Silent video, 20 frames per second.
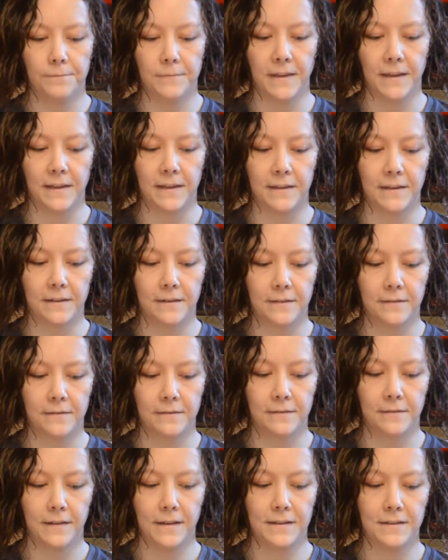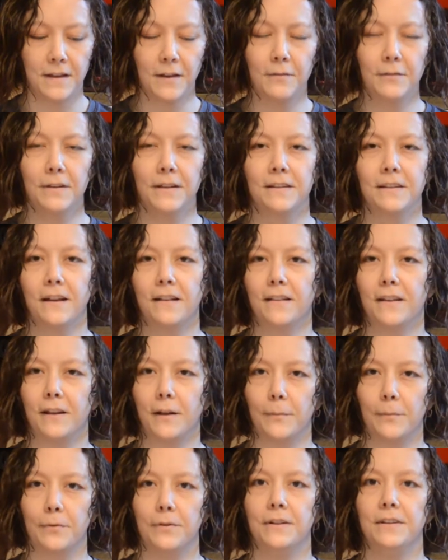like, it's not
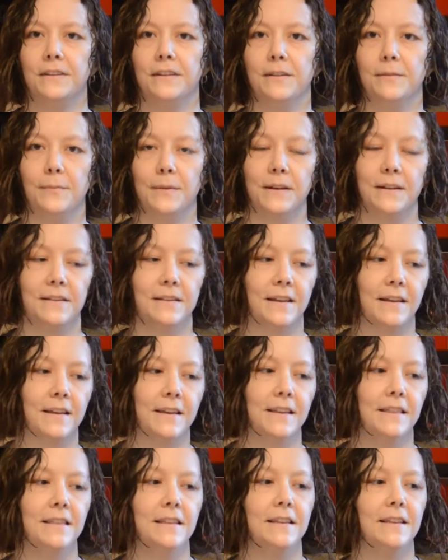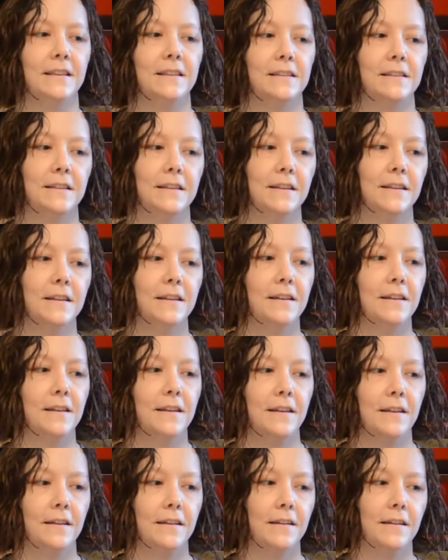like a prison, but he's like in these
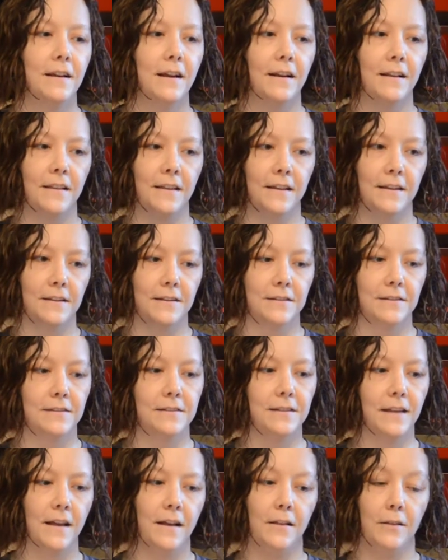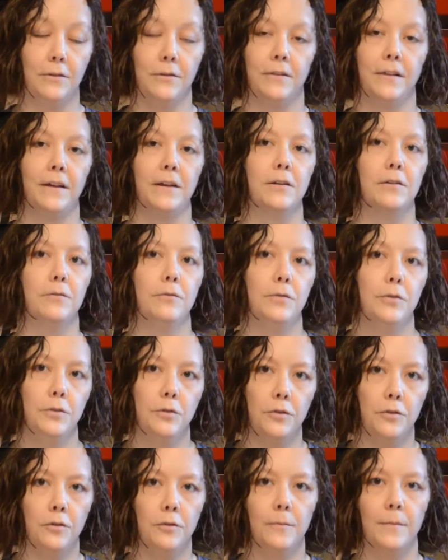kind of like a cell or like a
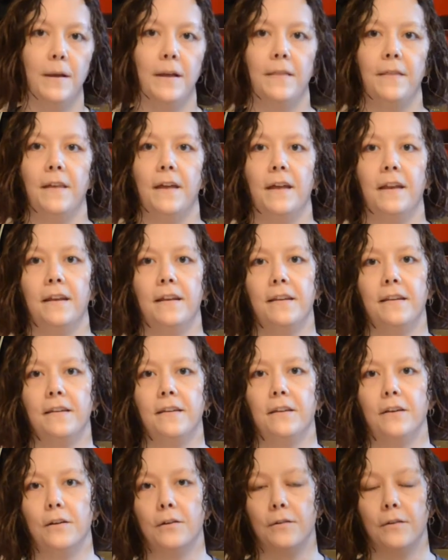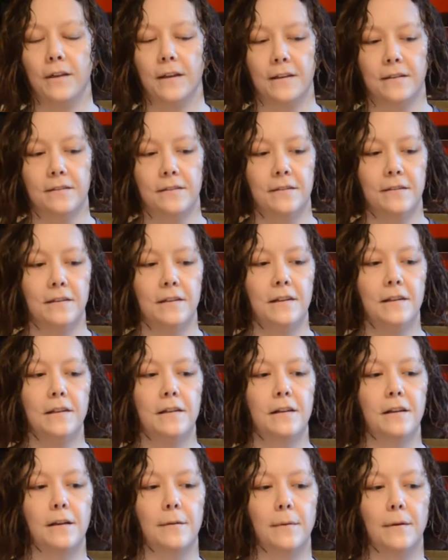room, and then he has to
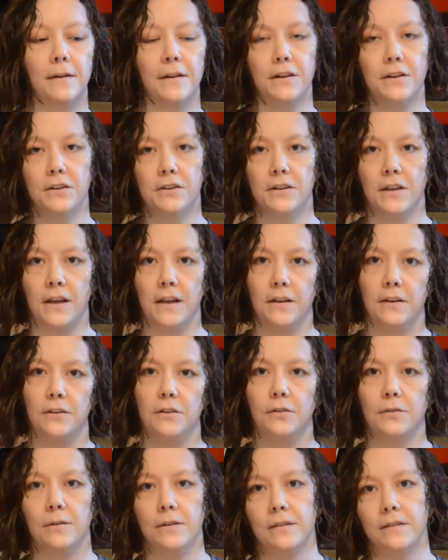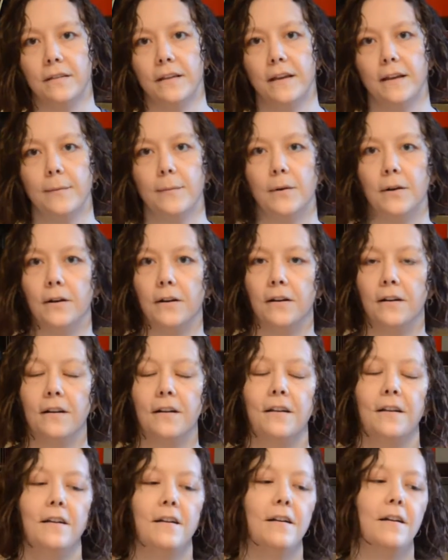come out each day and do his labor,
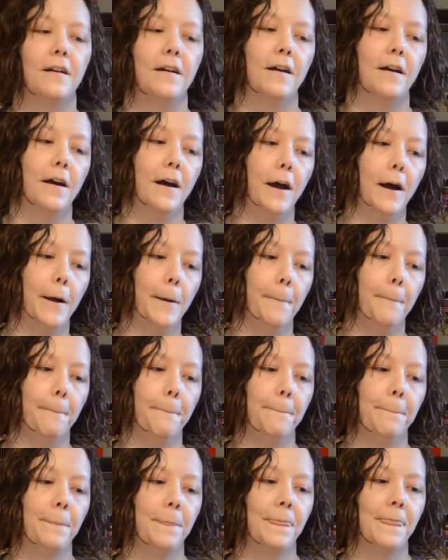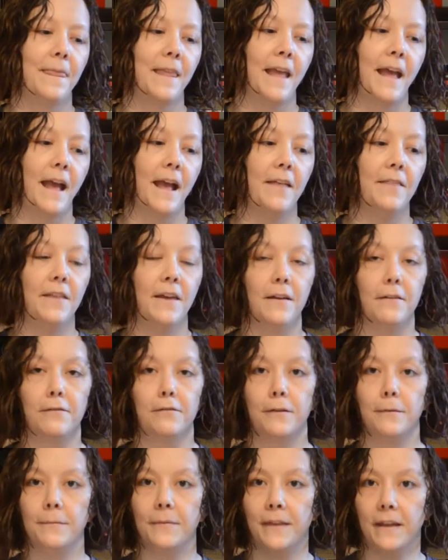and then
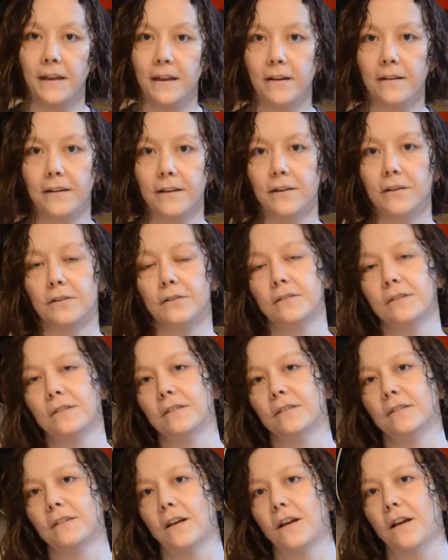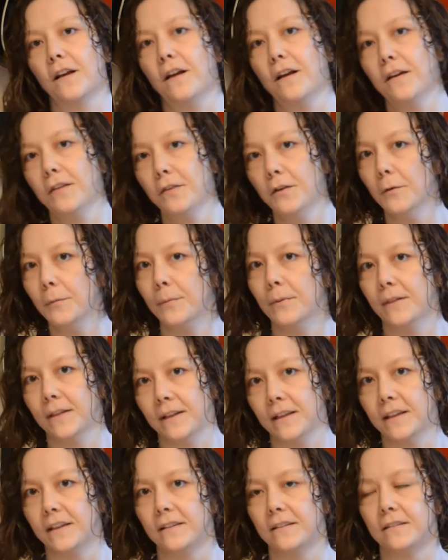from there he goes to this other
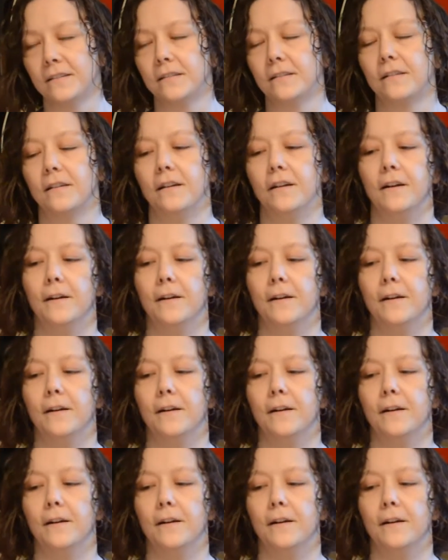place,